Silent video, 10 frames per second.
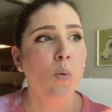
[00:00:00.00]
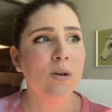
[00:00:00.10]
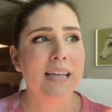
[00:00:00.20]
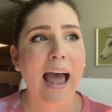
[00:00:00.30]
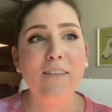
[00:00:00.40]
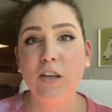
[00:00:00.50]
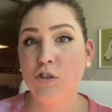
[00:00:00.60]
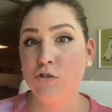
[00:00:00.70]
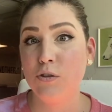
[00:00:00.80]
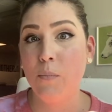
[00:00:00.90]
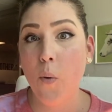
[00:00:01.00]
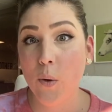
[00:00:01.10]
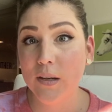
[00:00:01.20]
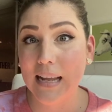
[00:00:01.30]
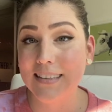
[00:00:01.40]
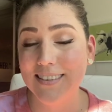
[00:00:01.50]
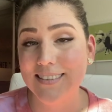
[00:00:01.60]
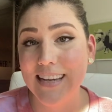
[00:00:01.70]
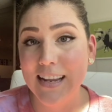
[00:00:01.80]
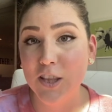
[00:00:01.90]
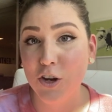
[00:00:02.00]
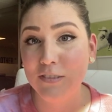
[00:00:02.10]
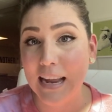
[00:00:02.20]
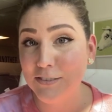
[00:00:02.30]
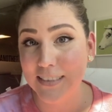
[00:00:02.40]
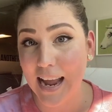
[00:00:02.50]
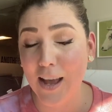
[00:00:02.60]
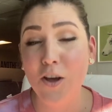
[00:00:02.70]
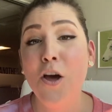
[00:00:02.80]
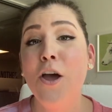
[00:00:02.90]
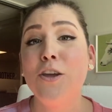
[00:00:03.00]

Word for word: was having to support and sustain their lifestyle